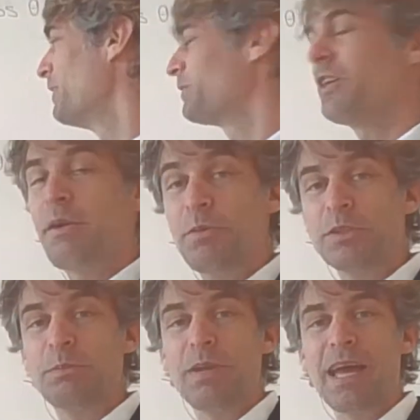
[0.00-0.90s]
So I
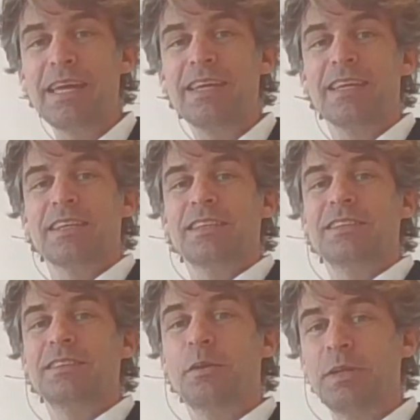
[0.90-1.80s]
multiply
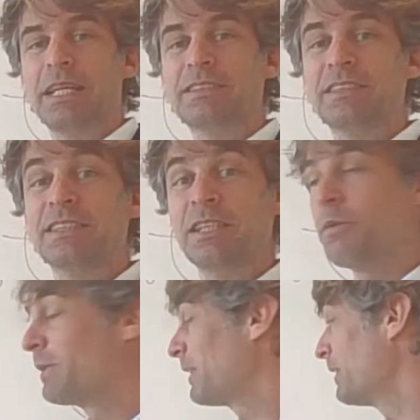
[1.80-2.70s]
numerator and
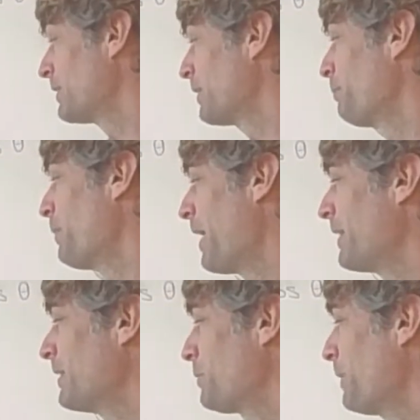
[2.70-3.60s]
denominator by
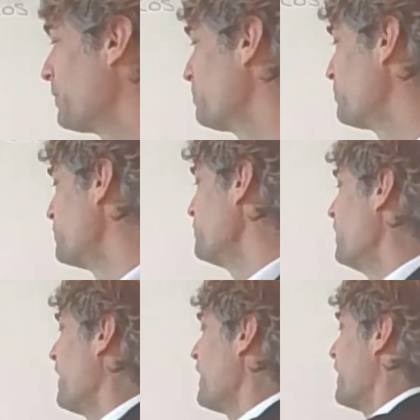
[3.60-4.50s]
the square root of 2, and I